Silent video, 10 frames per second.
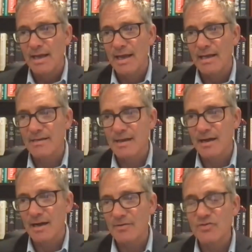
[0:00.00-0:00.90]
And
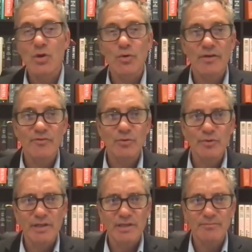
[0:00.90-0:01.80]
uh, so, if you
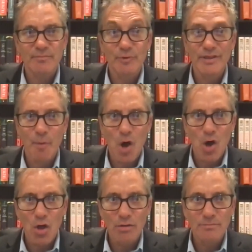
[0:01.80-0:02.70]
really read them
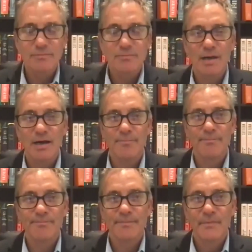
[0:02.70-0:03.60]
all,
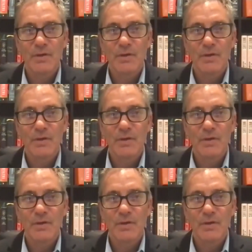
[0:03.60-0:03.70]
um,